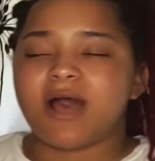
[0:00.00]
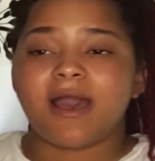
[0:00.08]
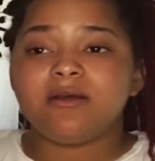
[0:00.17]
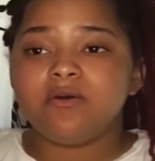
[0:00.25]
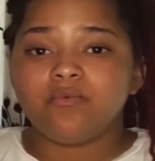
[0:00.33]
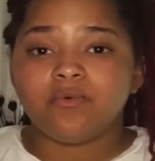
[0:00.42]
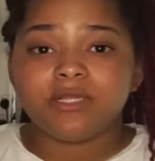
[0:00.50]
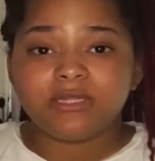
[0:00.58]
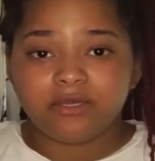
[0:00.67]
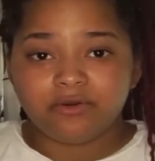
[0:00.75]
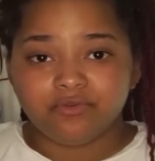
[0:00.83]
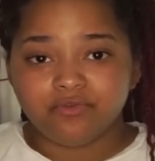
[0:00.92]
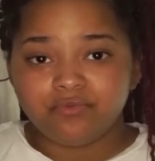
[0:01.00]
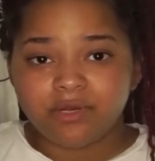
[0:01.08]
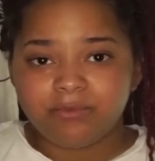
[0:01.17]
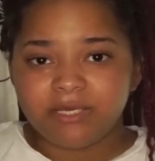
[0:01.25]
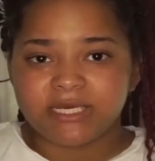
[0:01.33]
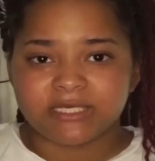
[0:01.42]
I don't want their new
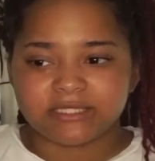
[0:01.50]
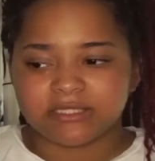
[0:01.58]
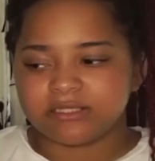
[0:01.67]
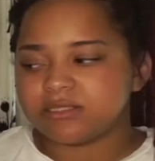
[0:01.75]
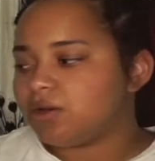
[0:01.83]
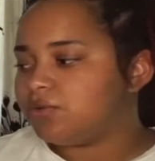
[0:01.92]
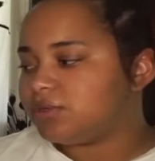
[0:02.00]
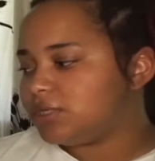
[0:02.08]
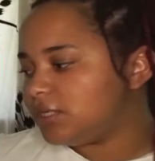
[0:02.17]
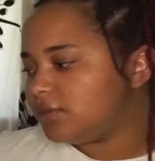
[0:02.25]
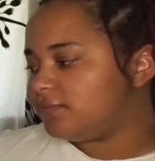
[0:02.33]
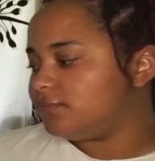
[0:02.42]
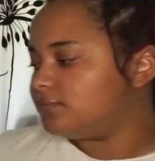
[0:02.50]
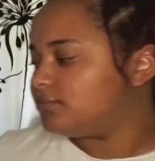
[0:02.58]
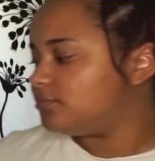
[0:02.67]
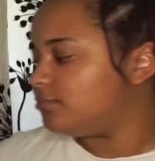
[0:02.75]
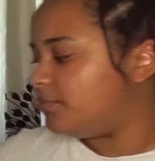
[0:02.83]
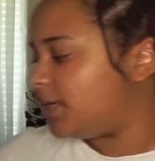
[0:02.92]
one because it's coconut
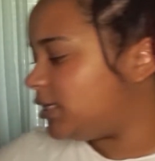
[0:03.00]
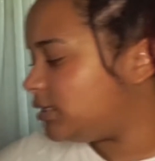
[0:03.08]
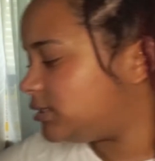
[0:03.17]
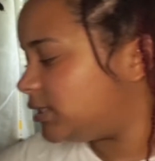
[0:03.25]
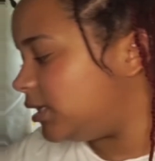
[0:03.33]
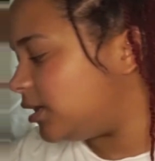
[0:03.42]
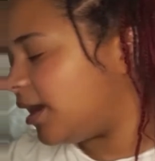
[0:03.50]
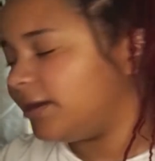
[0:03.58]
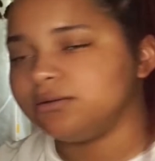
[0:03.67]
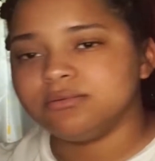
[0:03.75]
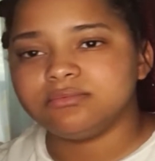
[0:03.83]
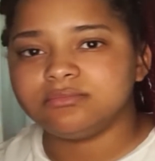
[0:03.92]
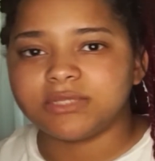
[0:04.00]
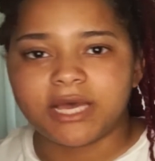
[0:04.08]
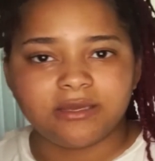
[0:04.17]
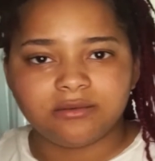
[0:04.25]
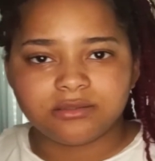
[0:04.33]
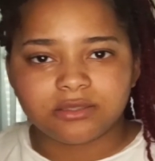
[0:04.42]
based and I don't
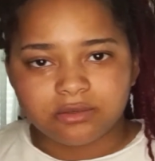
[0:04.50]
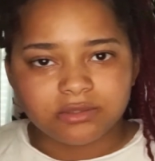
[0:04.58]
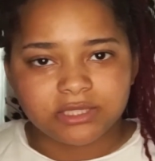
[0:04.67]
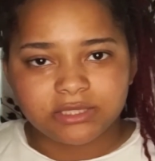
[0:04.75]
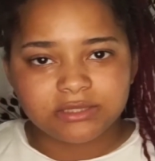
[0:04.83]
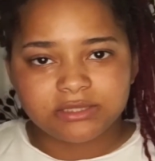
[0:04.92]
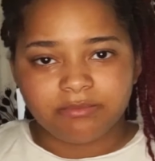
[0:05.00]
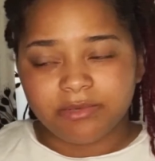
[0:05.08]
like coconuts.